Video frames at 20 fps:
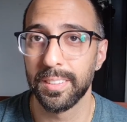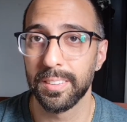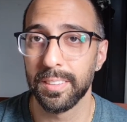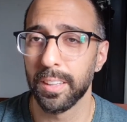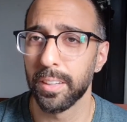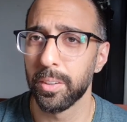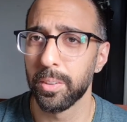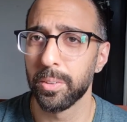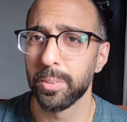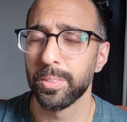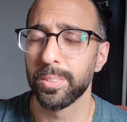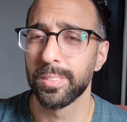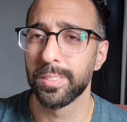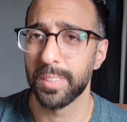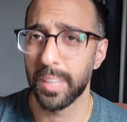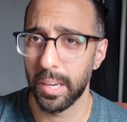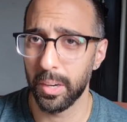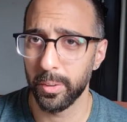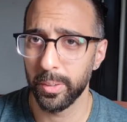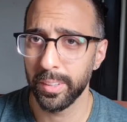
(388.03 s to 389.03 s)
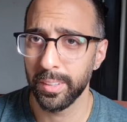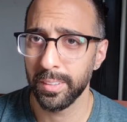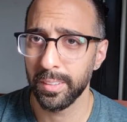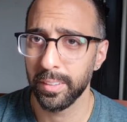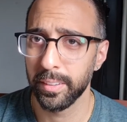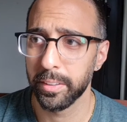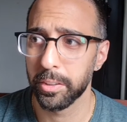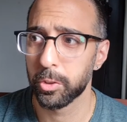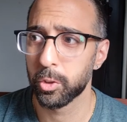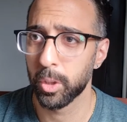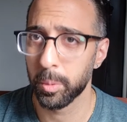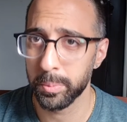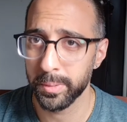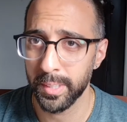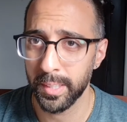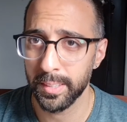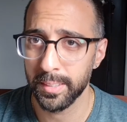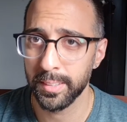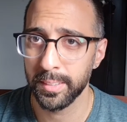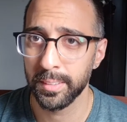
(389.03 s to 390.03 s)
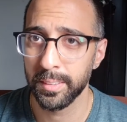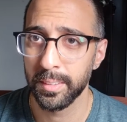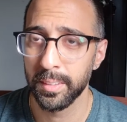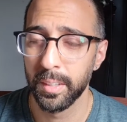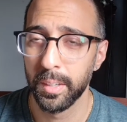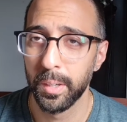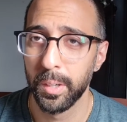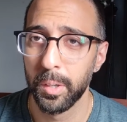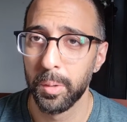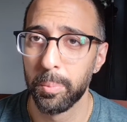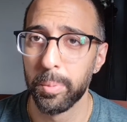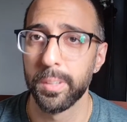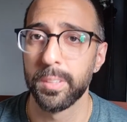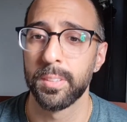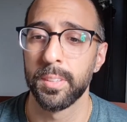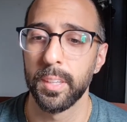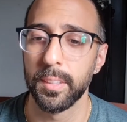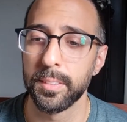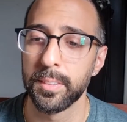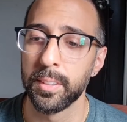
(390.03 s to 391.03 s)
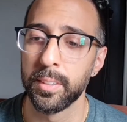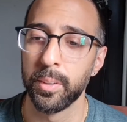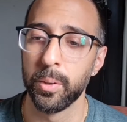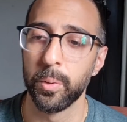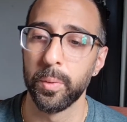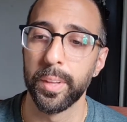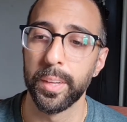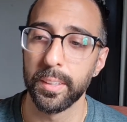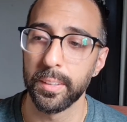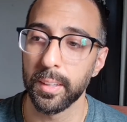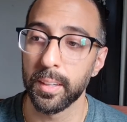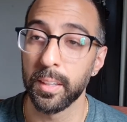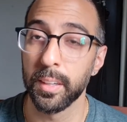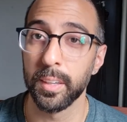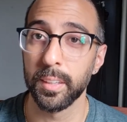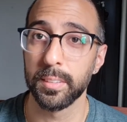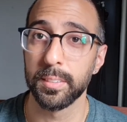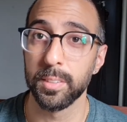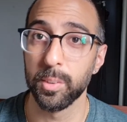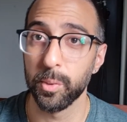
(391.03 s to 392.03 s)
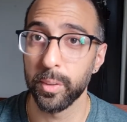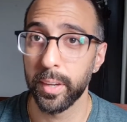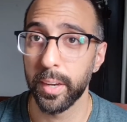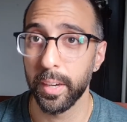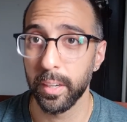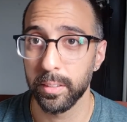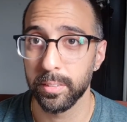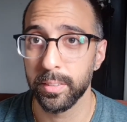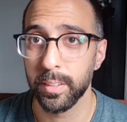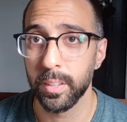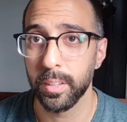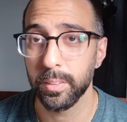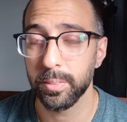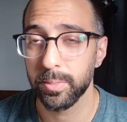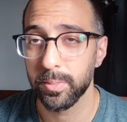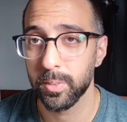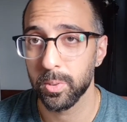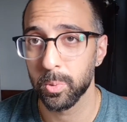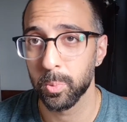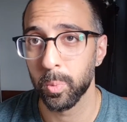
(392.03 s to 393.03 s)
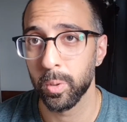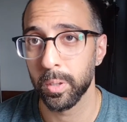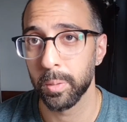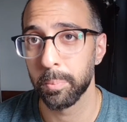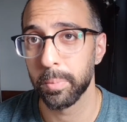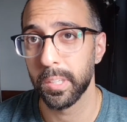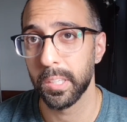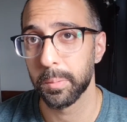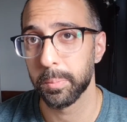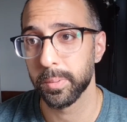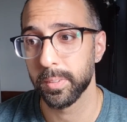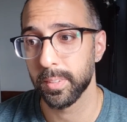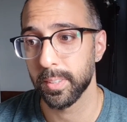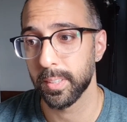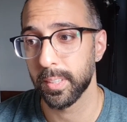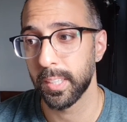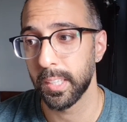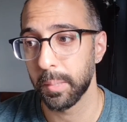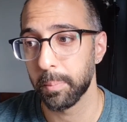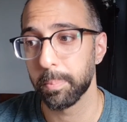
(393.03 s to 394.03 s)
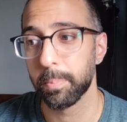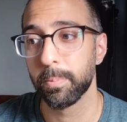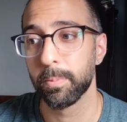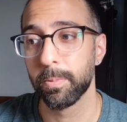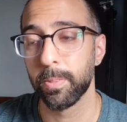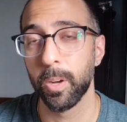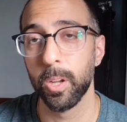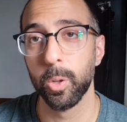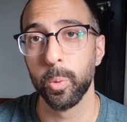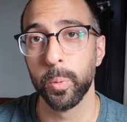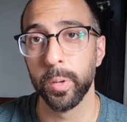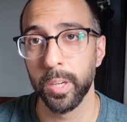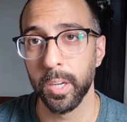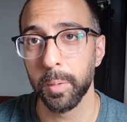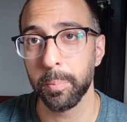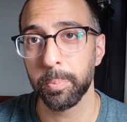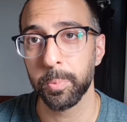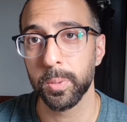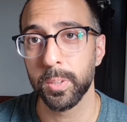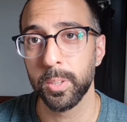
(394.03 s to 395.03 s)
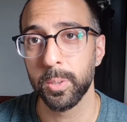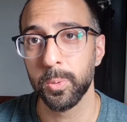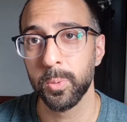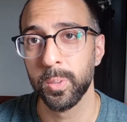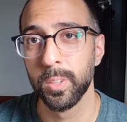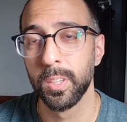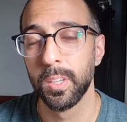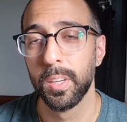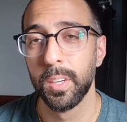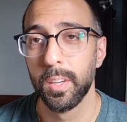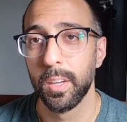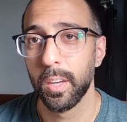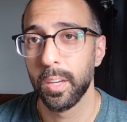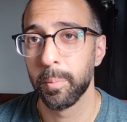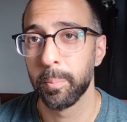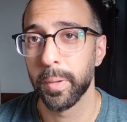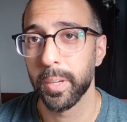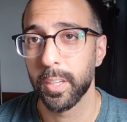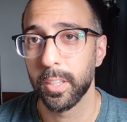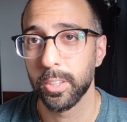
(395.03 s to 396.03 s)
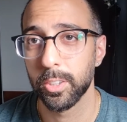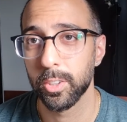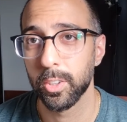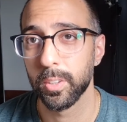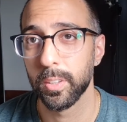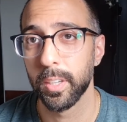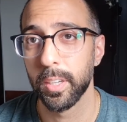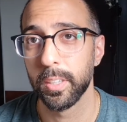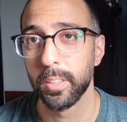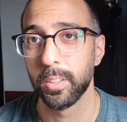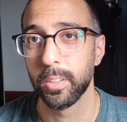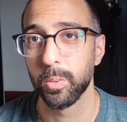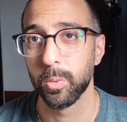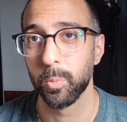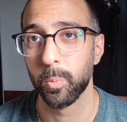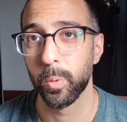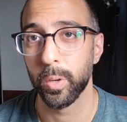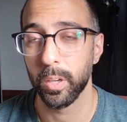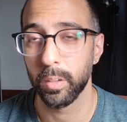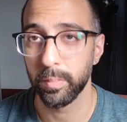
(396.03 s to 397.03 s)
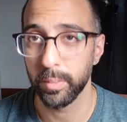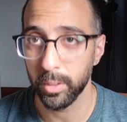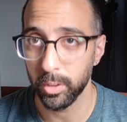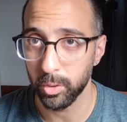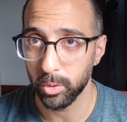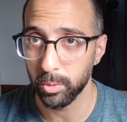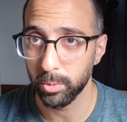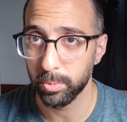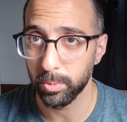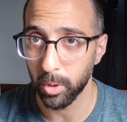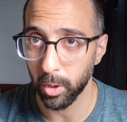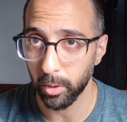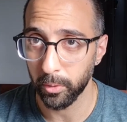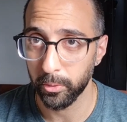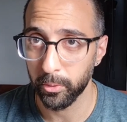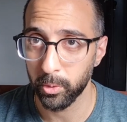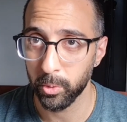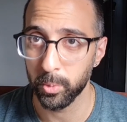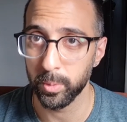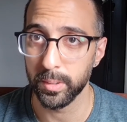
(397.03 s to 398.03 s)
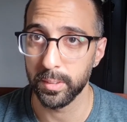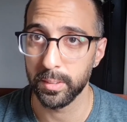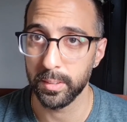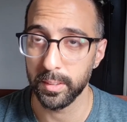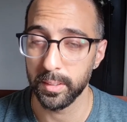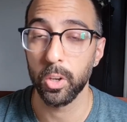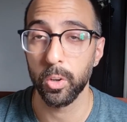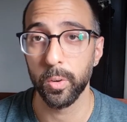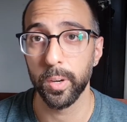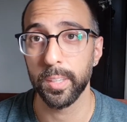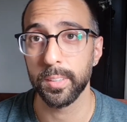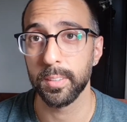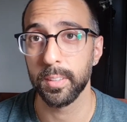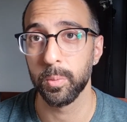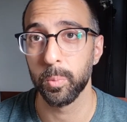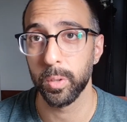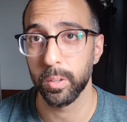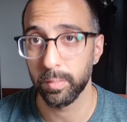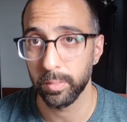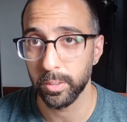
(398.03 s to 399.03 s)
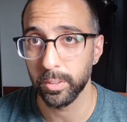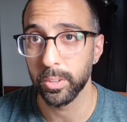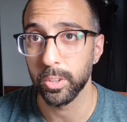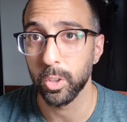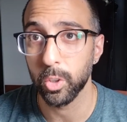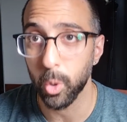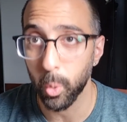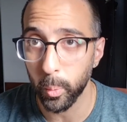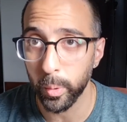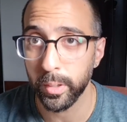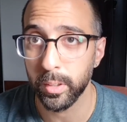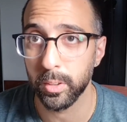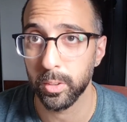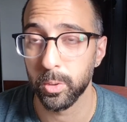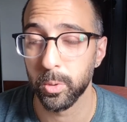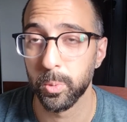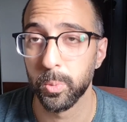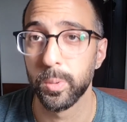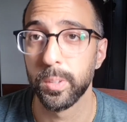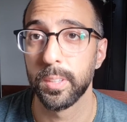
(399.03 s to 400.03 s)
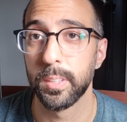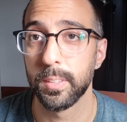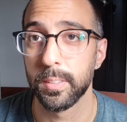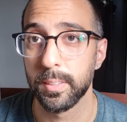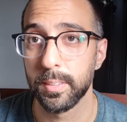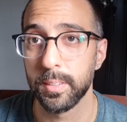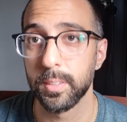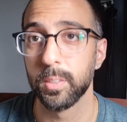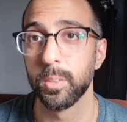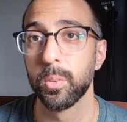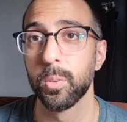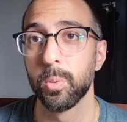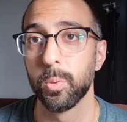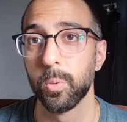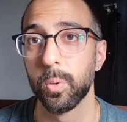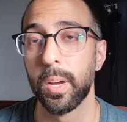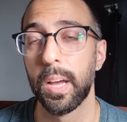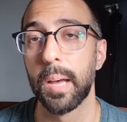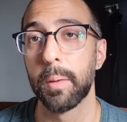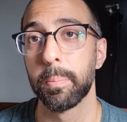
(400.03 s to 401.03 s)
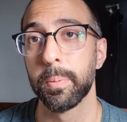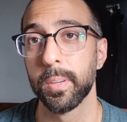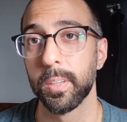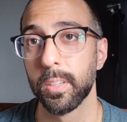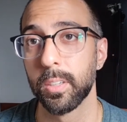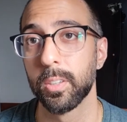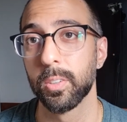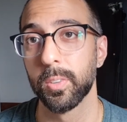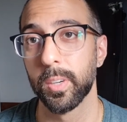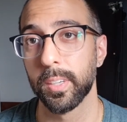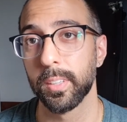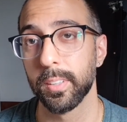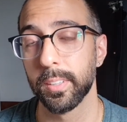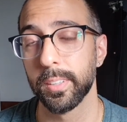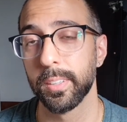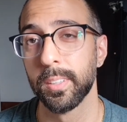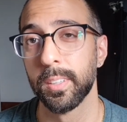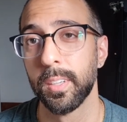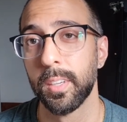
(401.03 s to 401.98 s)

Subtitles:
a little scary, a little traumatizing, but it's nice to know that the clinic still cares enough to want to be able to keep following up with you and making sure that whatever you've gone through is correct and whatever you're going through is still happening correctly.